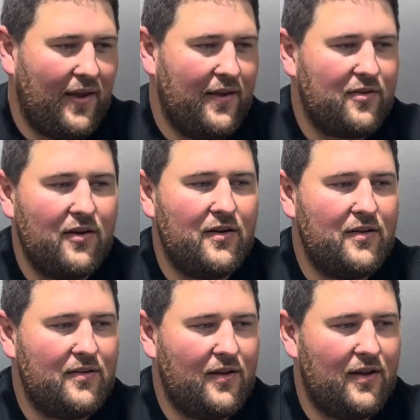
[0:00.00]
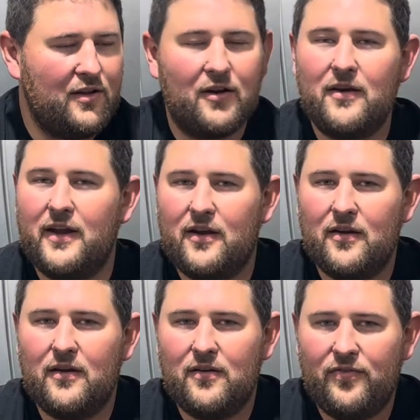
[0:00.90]
it's all a learning
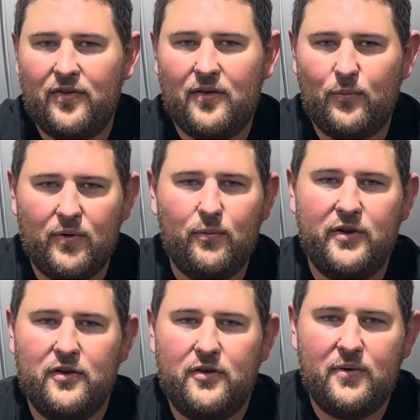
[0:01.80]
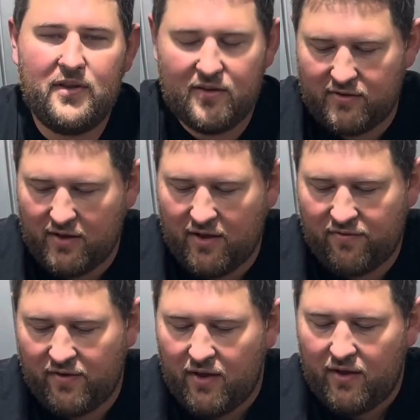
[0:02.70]
curve when you're doing this
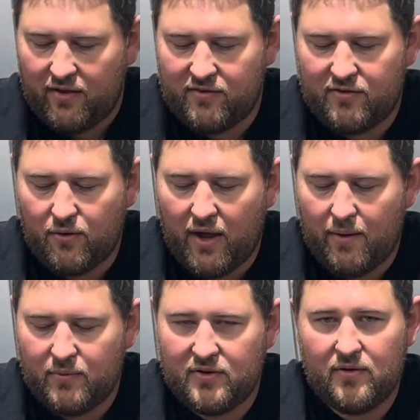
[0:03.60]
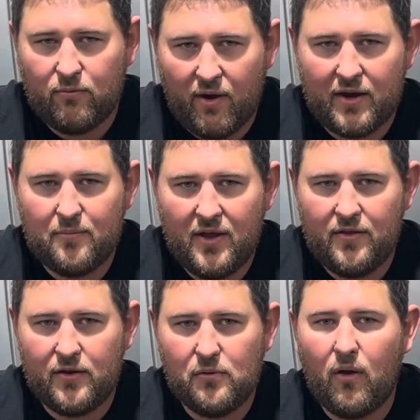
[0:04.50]
stuff. And so I would
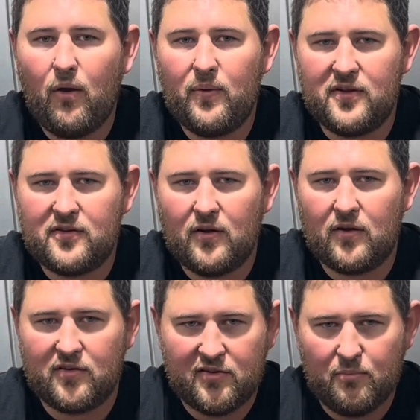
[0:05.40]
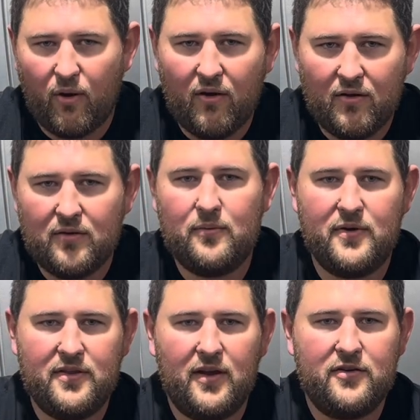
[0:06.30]
recommend that you always start small
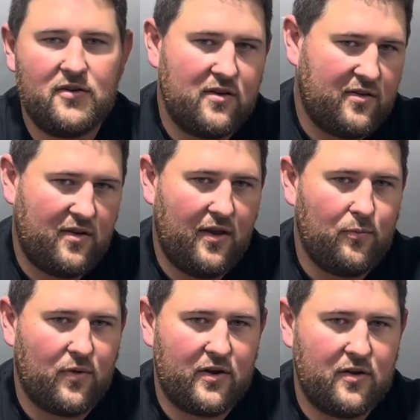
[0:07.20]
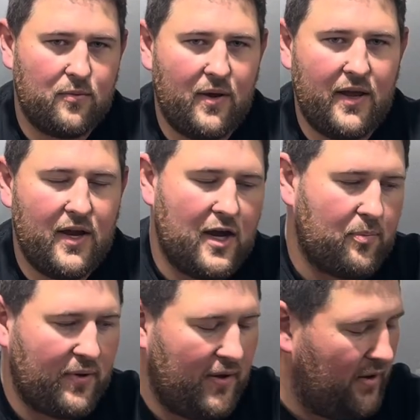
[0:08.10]
with nitrous and work your way
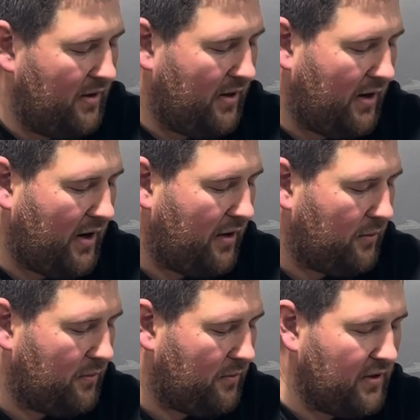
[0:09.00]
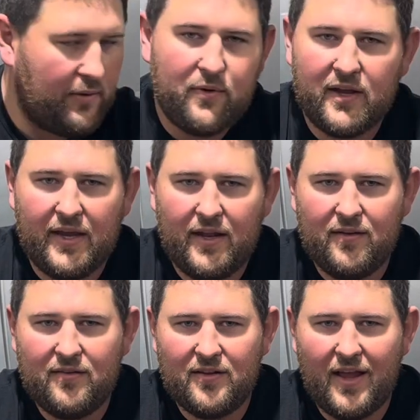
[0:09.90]
up. I don't really wanna get
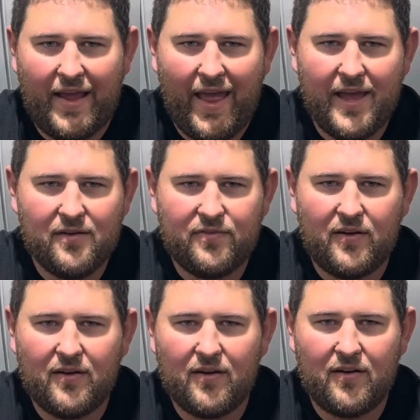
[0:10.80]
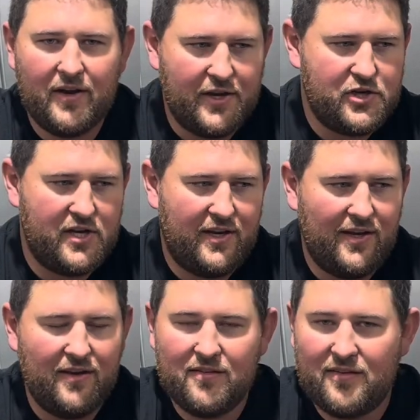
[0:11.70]
into like AFR and
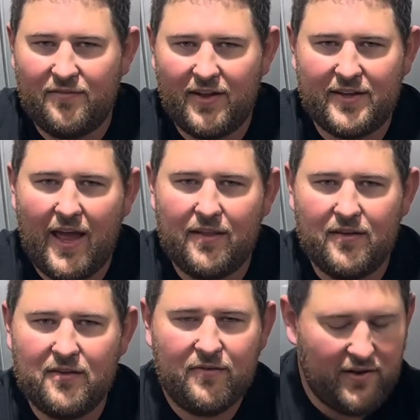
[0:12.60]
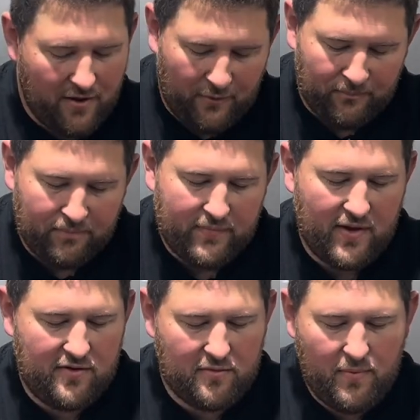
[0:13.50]
EGT and stuff like that in this video.
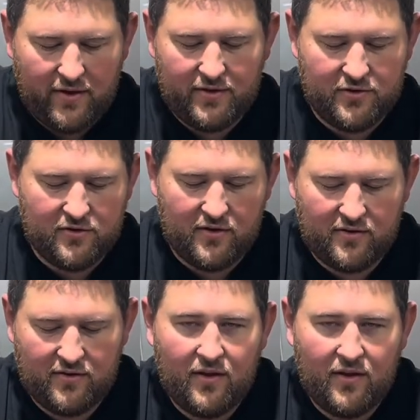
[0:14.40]
This is mainly just